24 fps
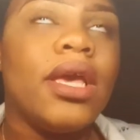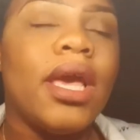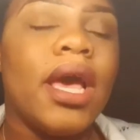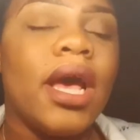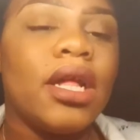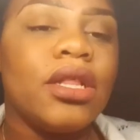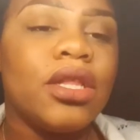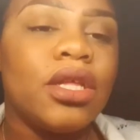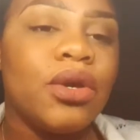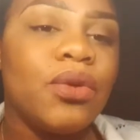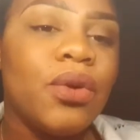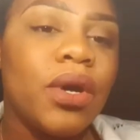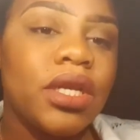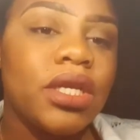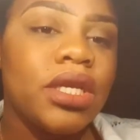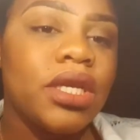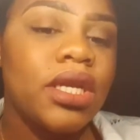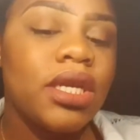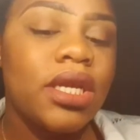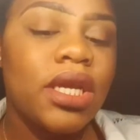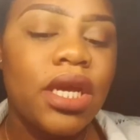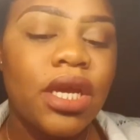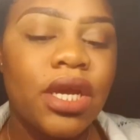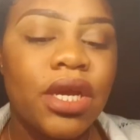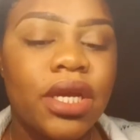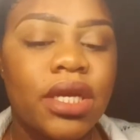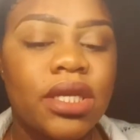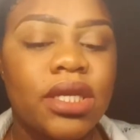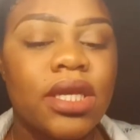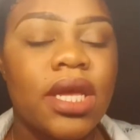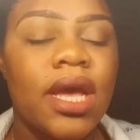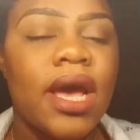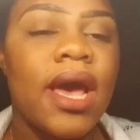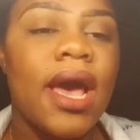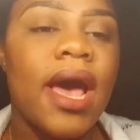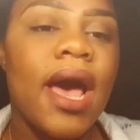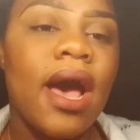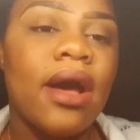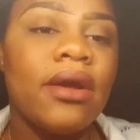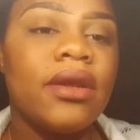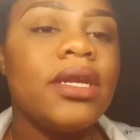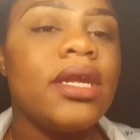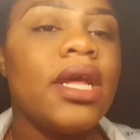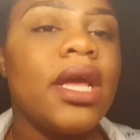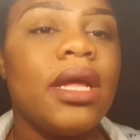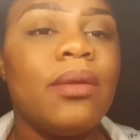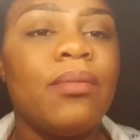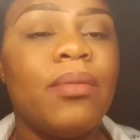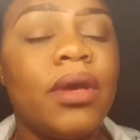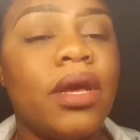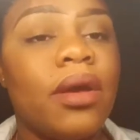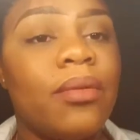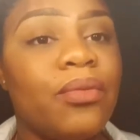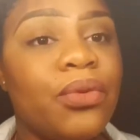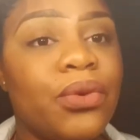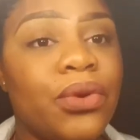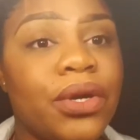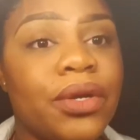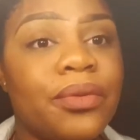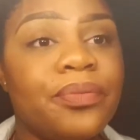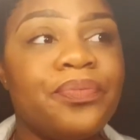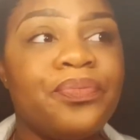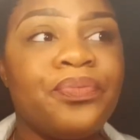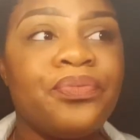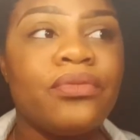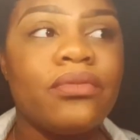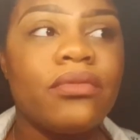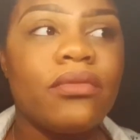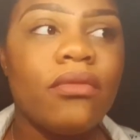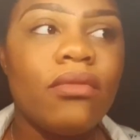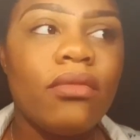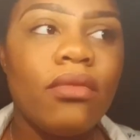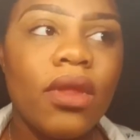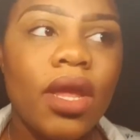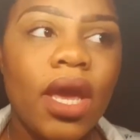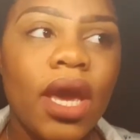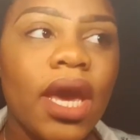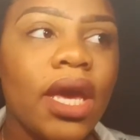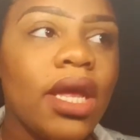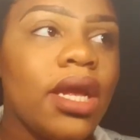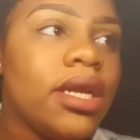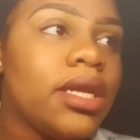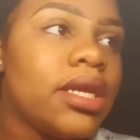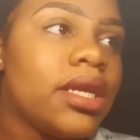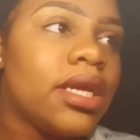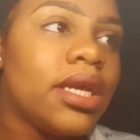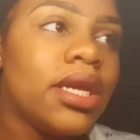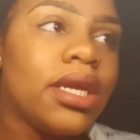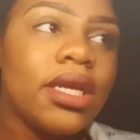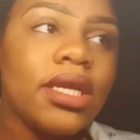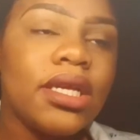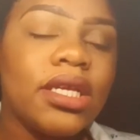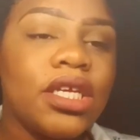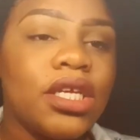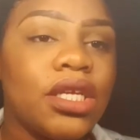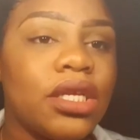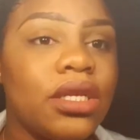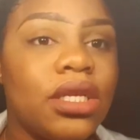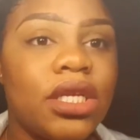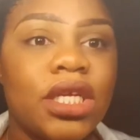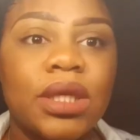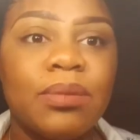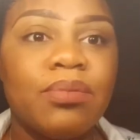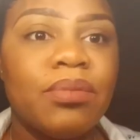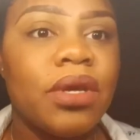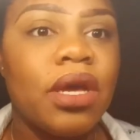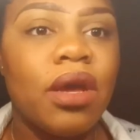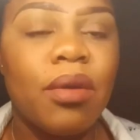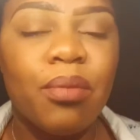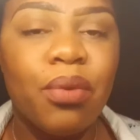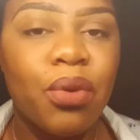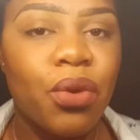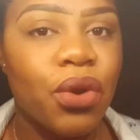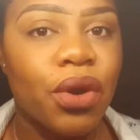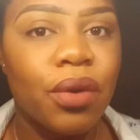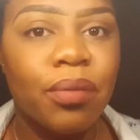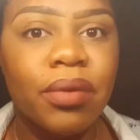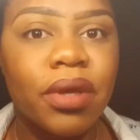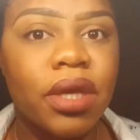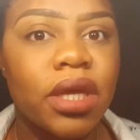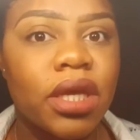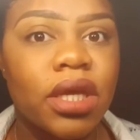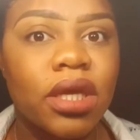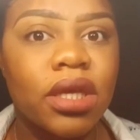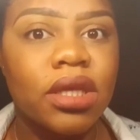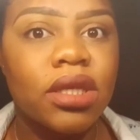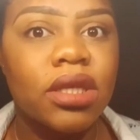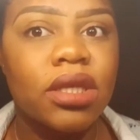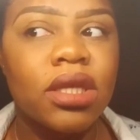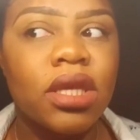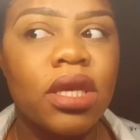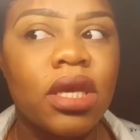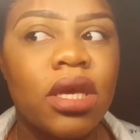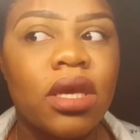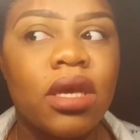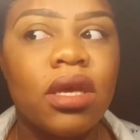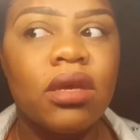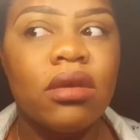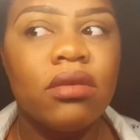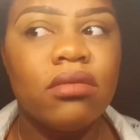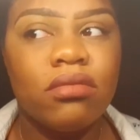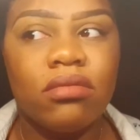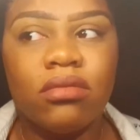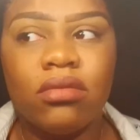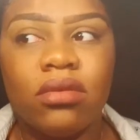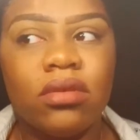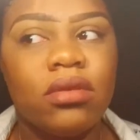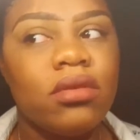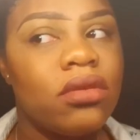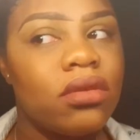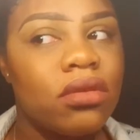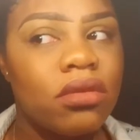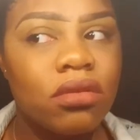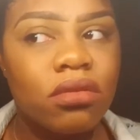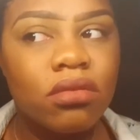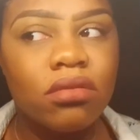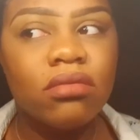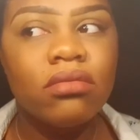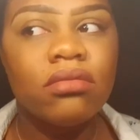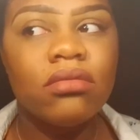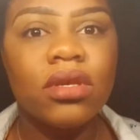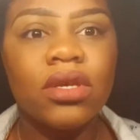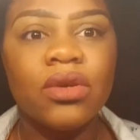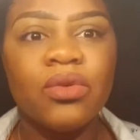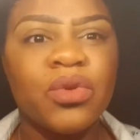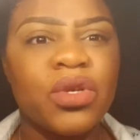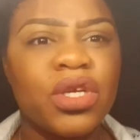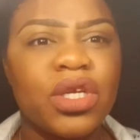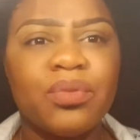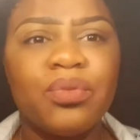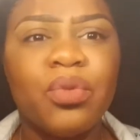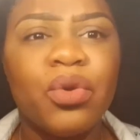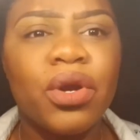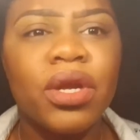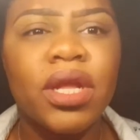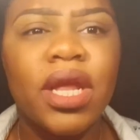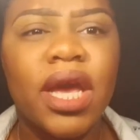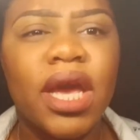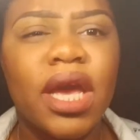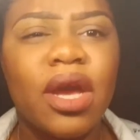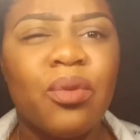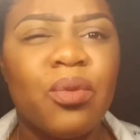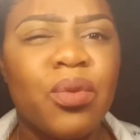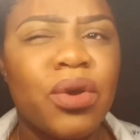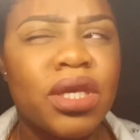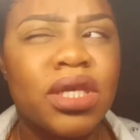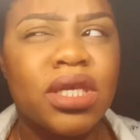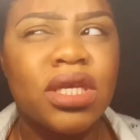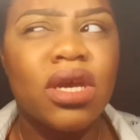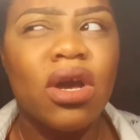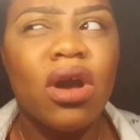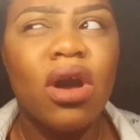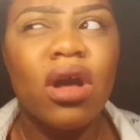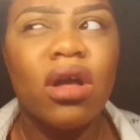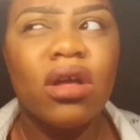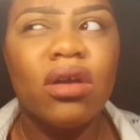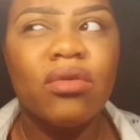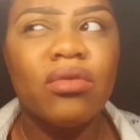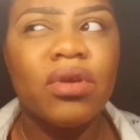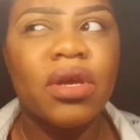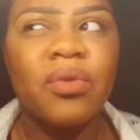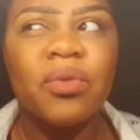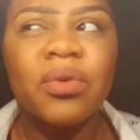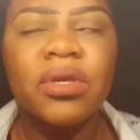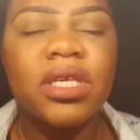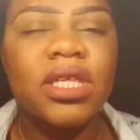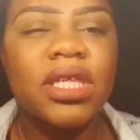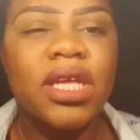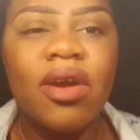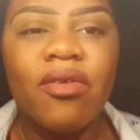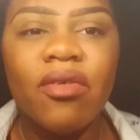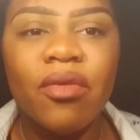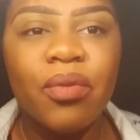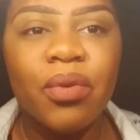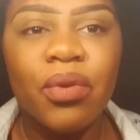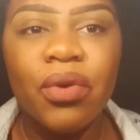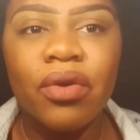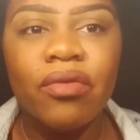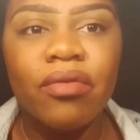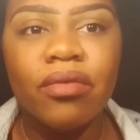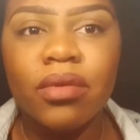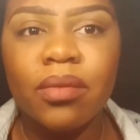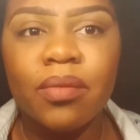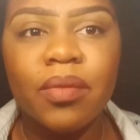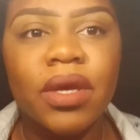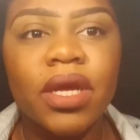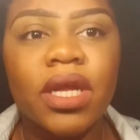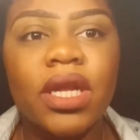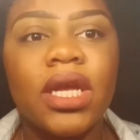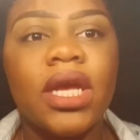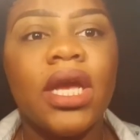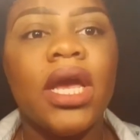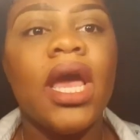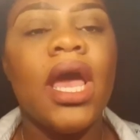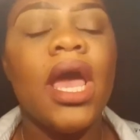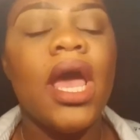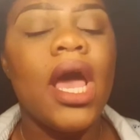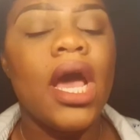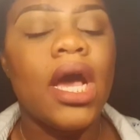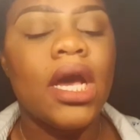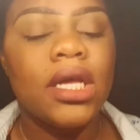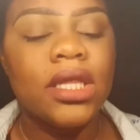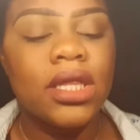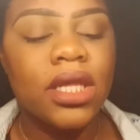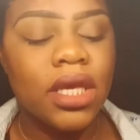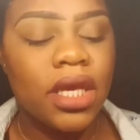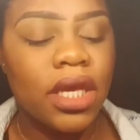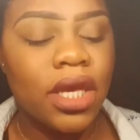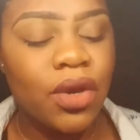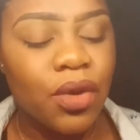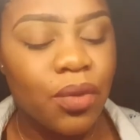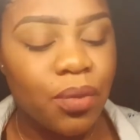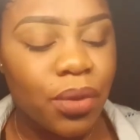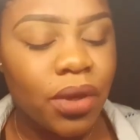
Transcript: yeah, the question here is that, how did Haiti become poor? Haiti didn't just become poor because it was just poor. Like, it was never poor from the beginning. The